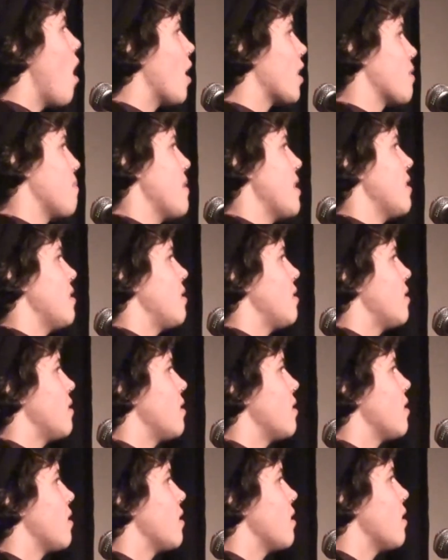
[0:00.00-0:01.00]

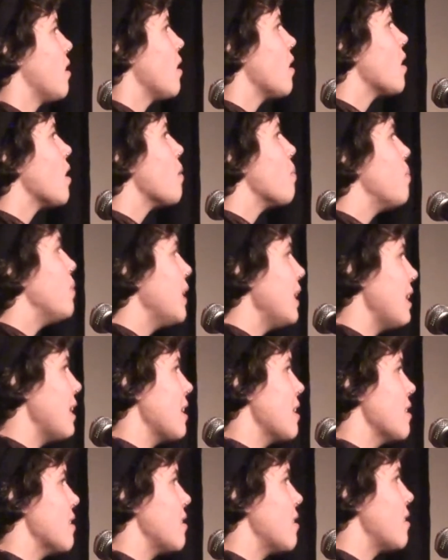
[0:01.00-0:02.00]
Artemis,
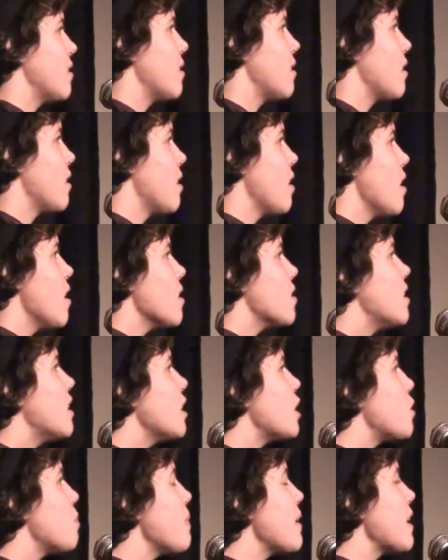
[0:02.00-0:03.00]
please,
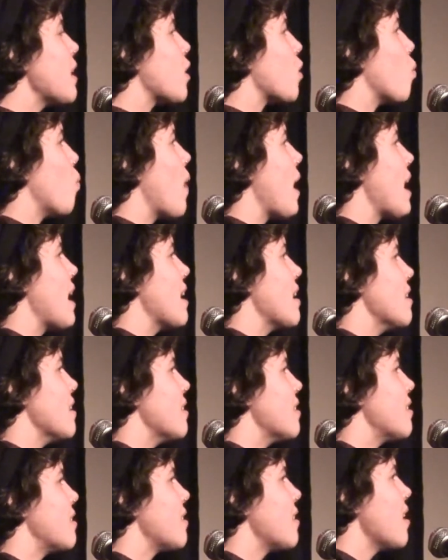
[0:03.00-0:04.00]
teach me your
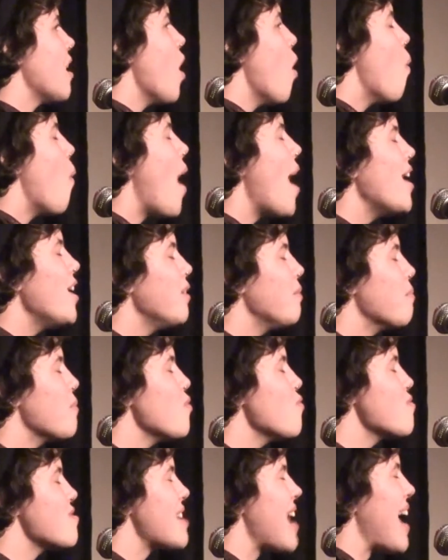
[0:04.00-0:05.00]
ways.
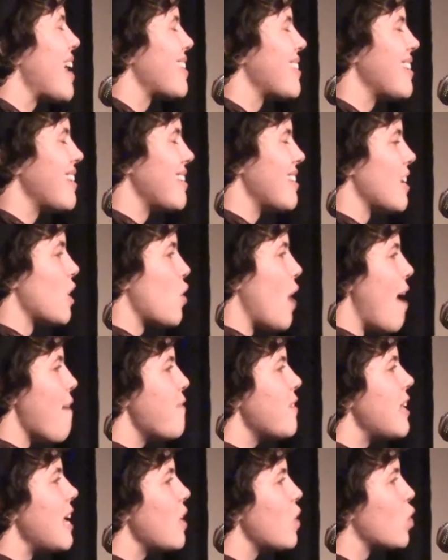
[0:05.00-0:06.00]
Wild moon dances and
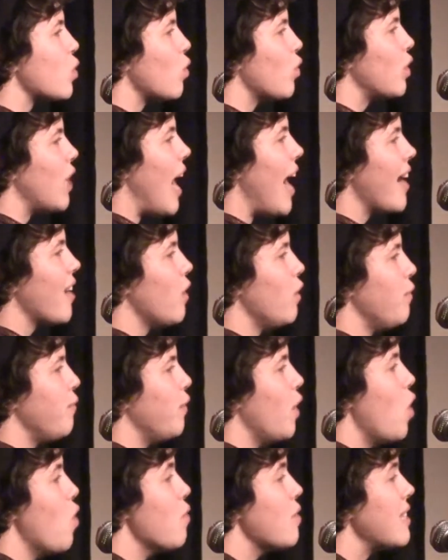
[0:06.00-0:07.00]
gravitational tidal
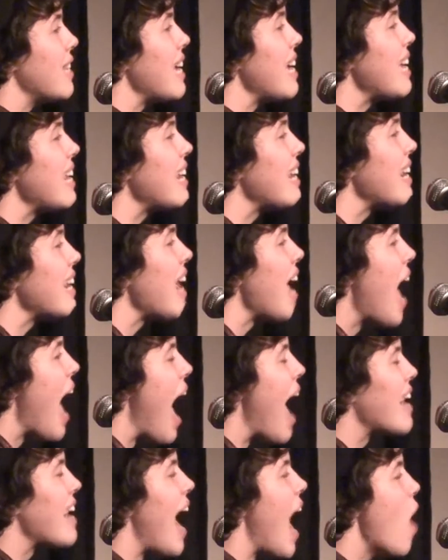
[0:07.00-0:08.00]
flows in
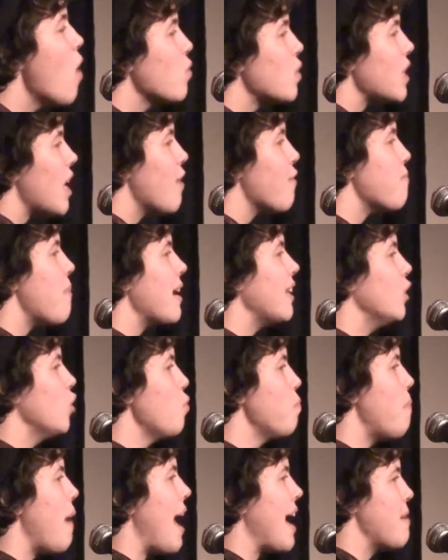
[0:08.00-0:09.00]
and out of my
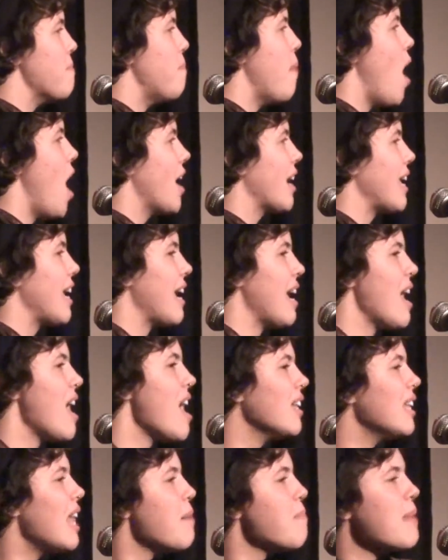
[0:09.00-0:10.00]
lupine body.
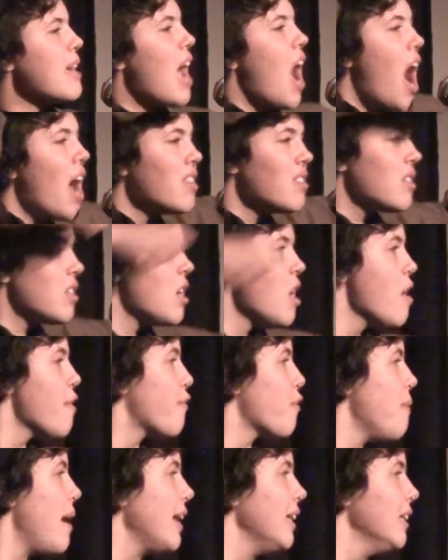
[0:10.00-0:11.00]
Let me hunt
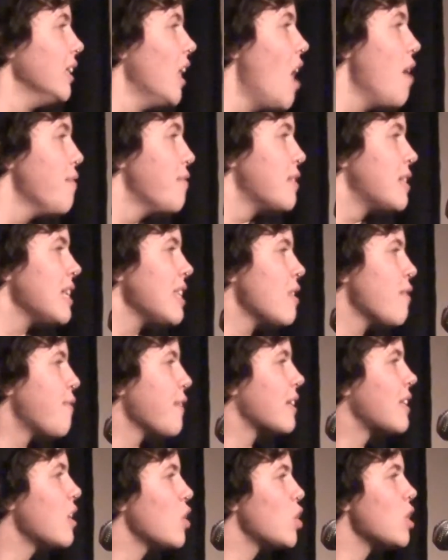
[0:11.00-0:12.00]
for my loves in the
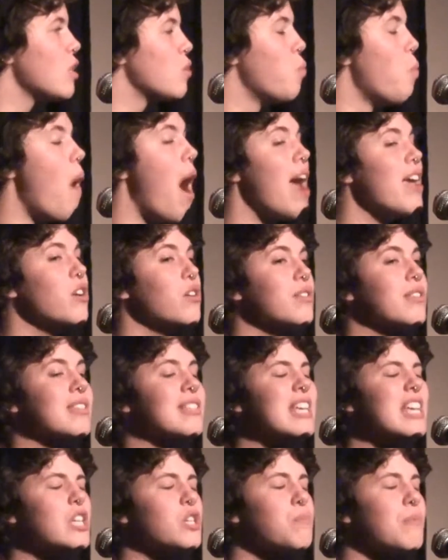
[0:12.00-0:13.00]
fictitious
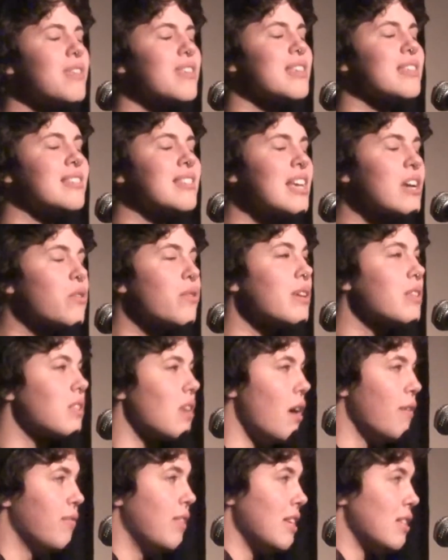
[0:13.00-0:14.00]
wilds. Teach me the
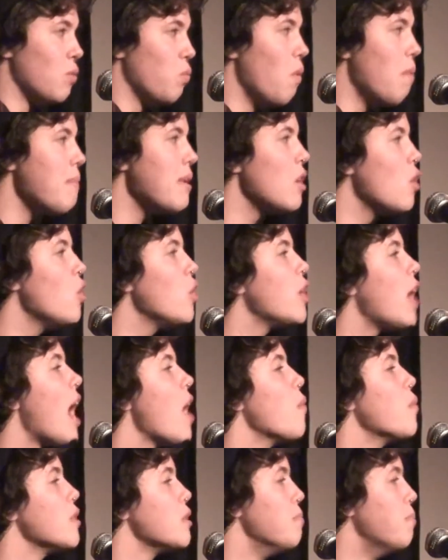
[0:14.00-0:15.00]
secrets of this womanhood
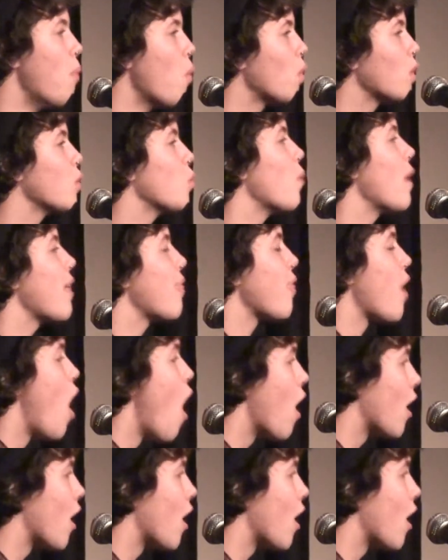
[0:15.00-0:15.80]
I was born with.